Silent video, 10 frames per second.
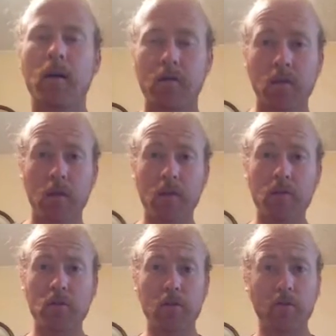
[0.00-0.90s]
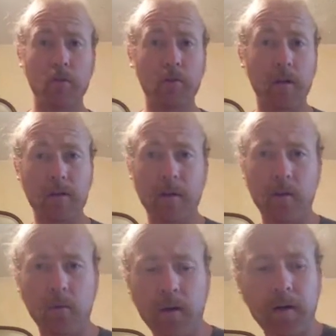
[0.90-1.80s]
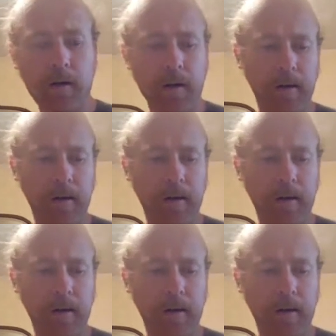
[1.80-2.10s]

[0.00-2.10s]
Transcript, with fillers: So to get just a few things out of the way,